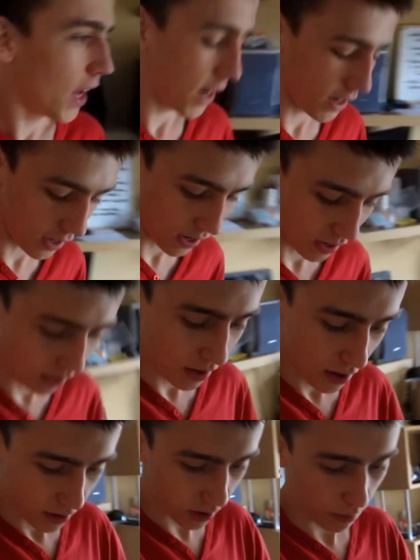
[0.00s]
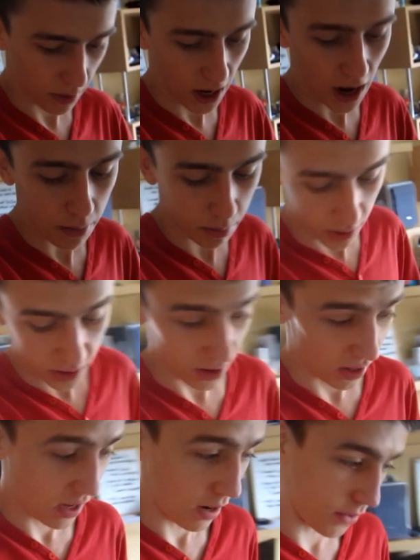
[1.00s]
and then something happens,
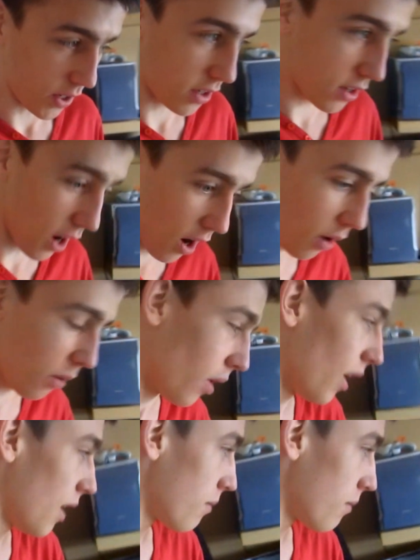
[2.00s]
and then they have to go.